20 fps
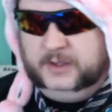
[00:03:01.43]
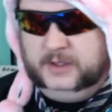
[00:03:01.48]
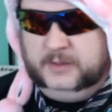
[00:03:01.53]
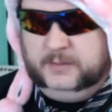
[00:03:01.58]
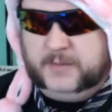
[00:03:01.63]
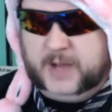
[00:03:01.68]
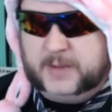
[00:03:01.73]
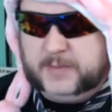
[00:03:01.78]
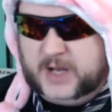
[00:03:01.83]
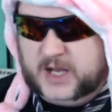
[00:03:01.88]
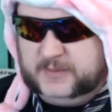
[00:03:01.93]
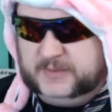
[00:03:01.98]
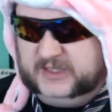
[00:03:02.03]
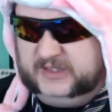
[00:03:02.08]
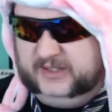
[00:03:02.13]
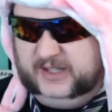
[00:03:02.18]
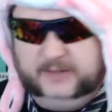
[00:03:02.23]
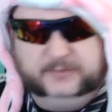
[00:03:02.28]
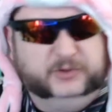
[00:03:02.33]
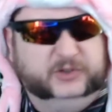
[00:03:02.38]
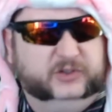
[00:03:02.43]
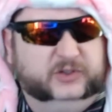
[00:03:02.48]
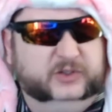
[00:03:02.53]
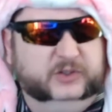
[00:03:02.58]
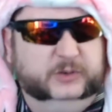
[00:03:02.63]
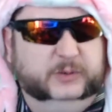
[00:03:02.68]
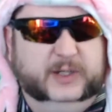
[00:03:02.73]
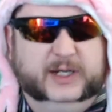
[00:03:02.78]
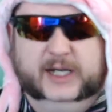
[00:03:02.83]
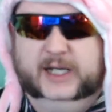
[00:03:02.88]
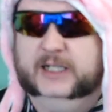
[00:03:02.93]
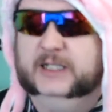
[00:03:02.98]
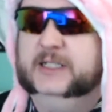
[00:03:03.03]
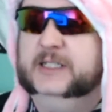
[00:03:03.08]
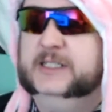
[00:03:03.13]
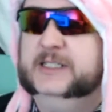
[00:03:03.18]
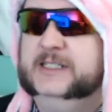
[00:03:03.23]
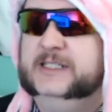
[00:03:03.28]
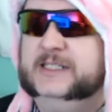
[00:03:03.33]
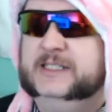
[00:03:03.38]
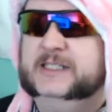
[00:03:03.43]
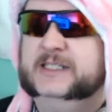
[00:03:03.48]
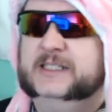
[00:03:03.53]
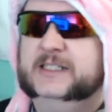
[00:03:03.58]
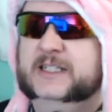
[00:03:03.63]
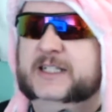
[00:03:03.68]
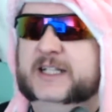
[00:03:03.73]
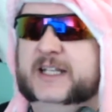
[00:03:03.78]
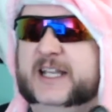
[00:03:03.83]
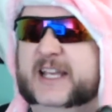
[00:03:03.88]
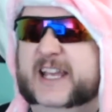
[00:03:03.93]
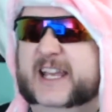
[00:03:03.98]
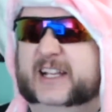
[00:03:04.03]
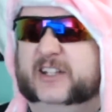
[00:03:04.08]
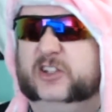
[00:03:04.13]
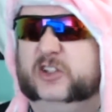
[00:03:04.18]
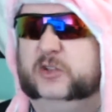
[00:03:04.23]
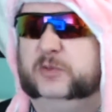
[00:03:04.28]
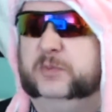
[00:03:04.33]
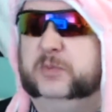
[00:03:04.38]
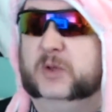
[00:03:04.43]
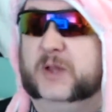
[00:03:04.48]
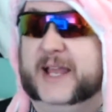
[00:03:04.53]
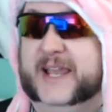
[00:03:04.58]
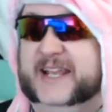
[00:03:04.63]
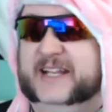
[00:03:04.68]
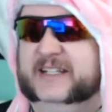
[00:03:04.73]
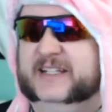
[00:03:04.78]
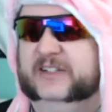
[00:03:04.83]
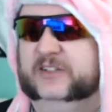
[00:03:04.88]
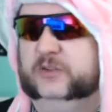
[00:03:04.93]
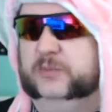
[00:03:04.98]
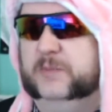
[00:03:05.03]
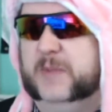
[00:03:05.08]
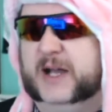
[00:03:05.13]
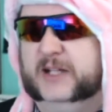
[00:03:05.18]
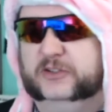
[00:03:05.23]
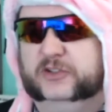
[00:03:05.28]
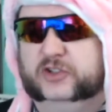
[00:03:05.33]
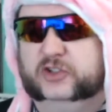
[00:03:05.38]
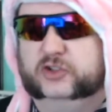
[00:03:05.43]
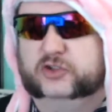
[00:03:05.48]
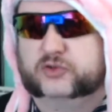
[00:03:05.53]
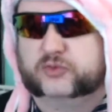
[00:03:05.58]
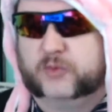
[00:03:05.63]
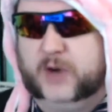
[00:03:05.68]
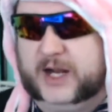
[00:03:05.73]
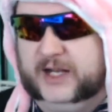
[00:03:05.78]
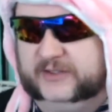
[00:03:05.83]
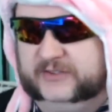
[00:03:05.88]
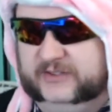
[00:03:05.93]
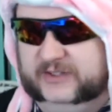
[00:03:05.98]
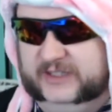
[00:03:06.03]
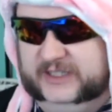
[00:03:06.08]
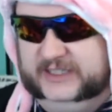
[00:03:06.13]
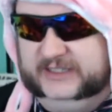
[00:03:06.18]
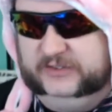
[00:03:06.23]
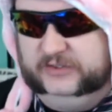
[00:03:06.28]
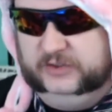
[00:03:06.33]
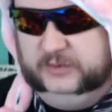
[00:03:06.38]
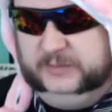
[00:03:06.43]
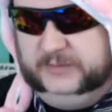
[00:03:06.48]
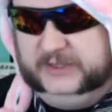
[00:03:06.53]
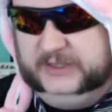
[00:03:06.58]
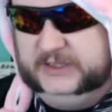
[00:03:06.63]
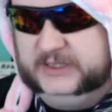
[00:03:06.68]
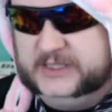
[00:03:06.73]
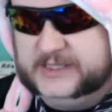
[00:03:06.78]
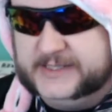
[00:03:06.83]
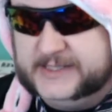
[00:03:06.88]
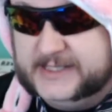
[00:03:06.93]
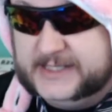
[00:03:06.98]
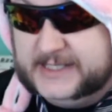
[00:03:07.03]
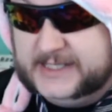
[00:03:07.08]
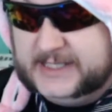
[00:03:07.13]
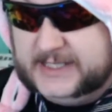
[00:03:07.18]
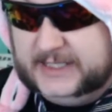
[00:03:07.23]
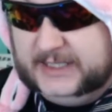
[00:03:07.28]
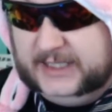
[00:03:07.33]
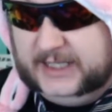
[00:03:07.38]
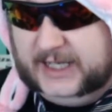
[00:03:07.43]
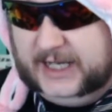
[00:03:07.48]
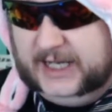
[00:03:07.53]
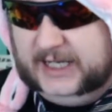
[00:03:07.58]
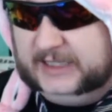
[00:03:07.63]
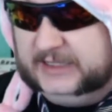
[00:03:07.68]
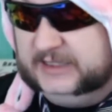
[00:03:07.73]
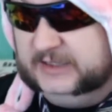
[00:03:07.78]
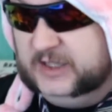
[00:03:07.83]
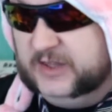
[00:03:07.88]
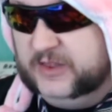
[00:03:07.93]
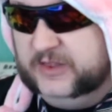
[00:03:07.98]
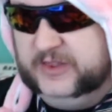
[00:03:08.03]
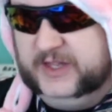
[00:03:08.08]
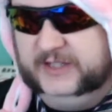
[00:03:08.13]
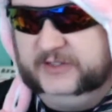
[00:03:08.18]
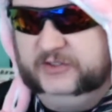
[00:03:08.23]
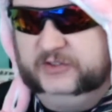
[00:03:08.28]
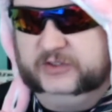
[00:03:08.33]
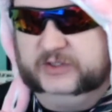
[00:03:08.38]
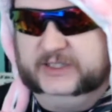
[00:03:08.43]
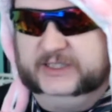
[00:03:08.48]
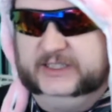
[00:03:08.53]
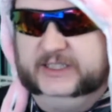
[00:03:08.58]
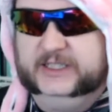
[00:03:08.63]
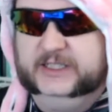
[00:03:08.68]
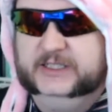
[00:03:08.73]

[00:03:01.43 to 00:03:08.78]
my mom attempts to explain this monstrosity to me thusly.